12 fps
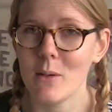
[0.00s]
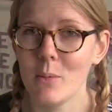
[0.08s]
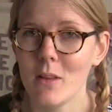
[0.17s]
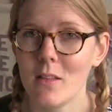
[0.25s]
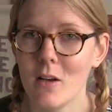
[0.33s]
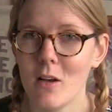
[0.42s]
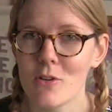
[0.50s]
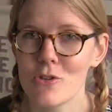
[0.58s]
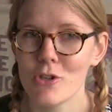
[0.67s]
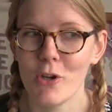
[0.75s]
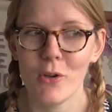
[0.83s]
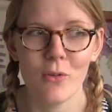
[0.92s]
with the garden
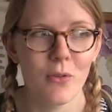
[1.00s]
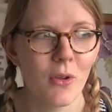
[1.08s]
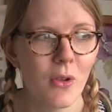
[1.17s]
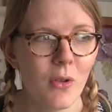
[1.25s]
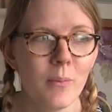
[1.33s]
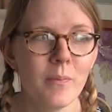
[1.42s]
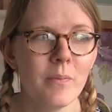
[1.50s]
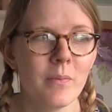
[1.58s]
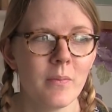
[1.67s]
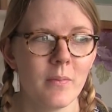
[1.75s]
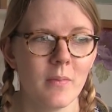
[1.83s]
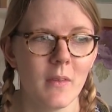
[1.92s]
shows,
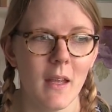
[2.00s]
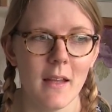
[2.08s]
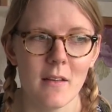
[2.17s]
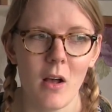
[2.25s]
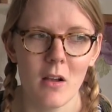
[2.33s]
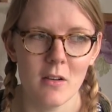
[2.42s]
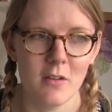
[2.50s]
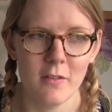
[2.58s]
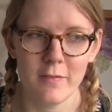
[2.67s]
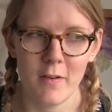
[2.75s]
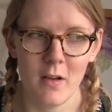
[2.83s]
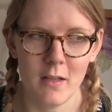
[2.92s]
it's harder to
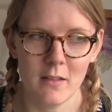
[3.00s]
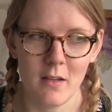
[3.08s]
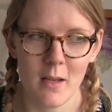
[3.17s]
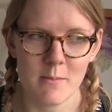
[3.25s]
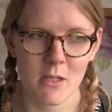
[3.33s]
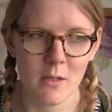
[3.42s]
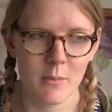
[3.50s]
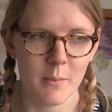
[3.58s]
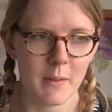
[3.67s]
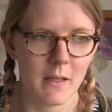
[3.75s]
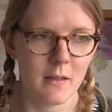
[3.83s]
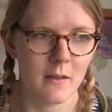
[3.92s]
find time to come up
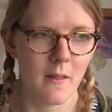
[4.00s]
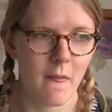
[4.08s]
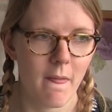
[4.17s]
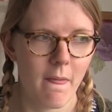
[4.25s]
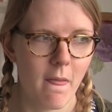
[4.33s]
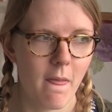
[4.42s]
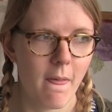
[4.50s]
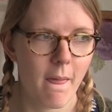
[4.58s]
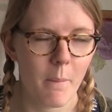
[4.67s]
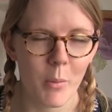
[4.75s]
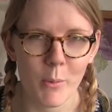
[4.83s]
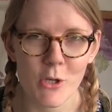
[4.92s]
here.
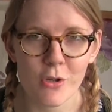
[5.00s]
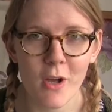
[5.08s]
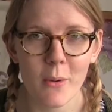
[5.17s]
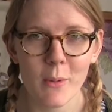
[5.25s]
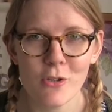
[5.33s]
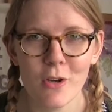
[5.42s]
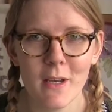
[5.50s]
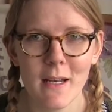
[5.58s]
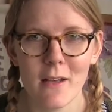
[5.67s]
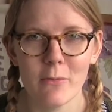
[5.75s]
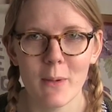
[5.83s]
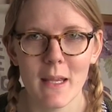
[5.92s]
But we try and
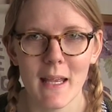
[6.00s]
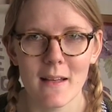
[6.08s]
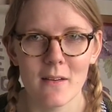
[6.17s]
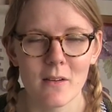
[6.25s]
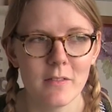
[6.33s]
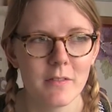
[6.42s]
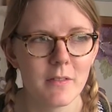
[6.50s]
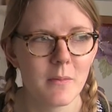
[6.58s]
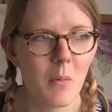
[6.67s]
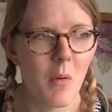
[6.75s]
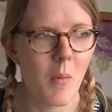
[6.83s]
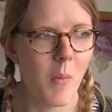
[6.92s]
have weekends off,
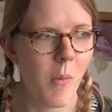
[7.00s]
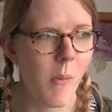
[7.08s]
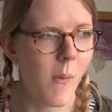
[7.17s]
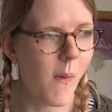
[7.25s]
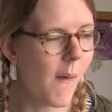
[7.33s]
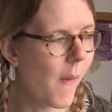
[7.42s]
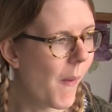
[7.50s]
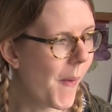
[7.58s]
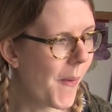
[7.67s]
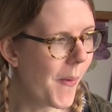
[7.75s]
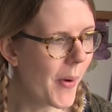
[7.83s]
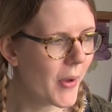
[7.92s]

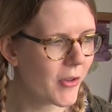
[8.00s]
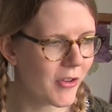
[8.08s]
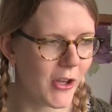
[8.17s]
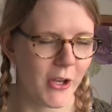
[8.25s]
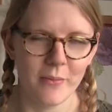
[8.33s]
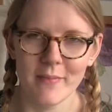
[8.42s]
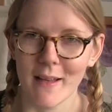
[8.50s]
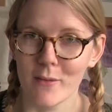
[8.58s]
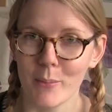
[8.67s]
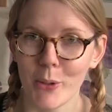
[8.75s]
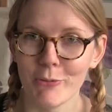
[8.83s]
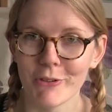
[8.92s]
so that's a
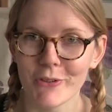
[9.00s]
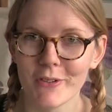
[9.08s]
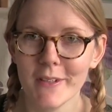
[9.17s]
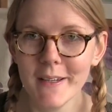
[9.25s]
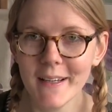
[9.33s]
bonus.